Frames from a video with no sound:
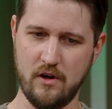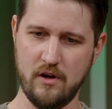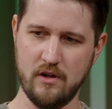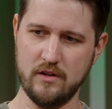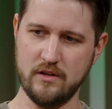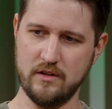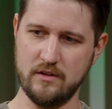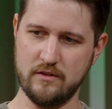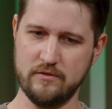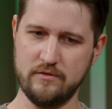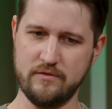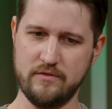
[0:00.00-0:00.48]

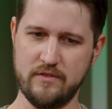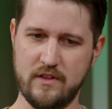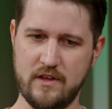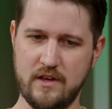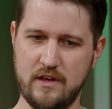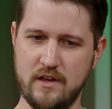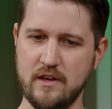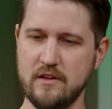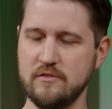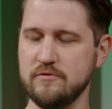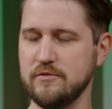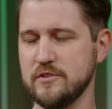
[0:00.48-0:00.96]
all of
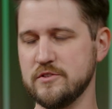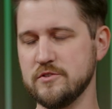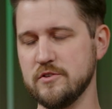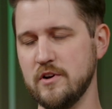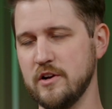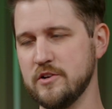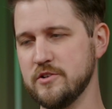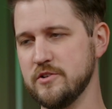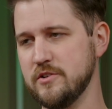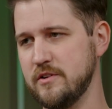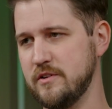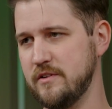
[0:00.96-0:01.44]
the
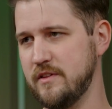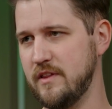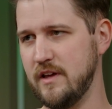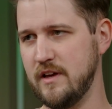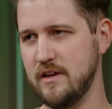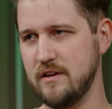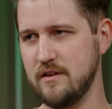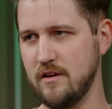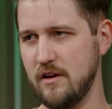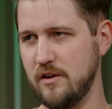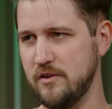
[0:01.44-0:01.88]
infrastructure that